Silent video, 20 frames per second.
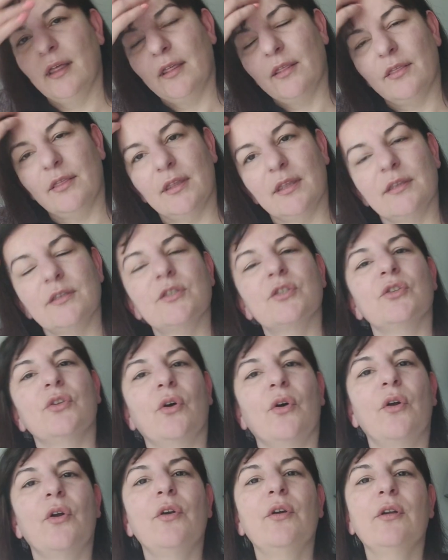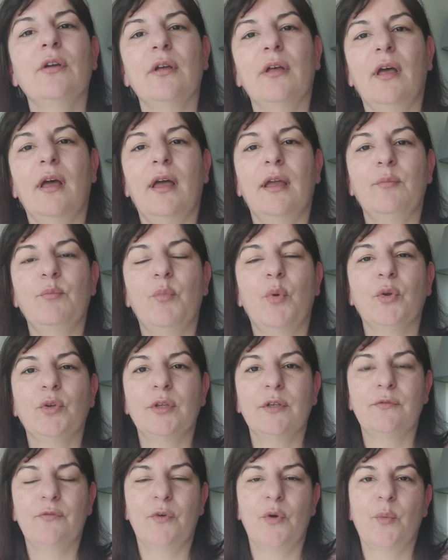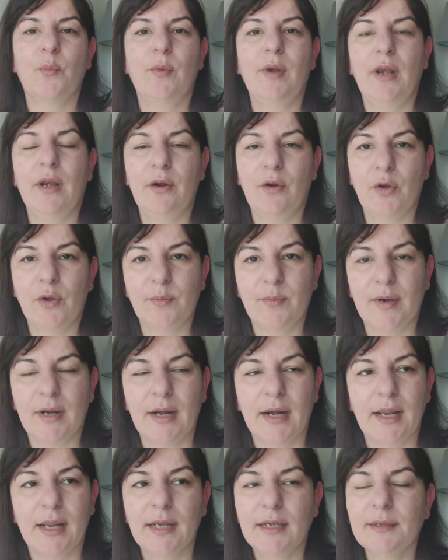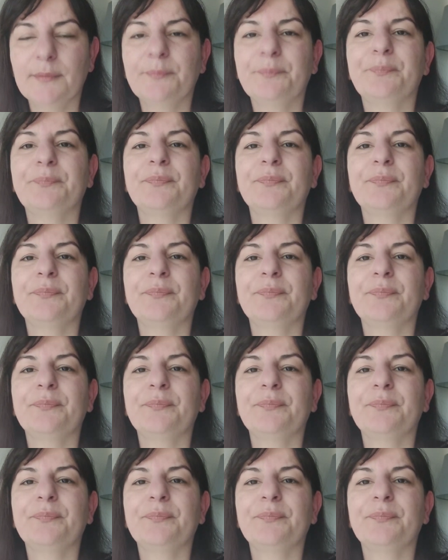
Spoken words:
the store. I bought it from Leroy Merlin,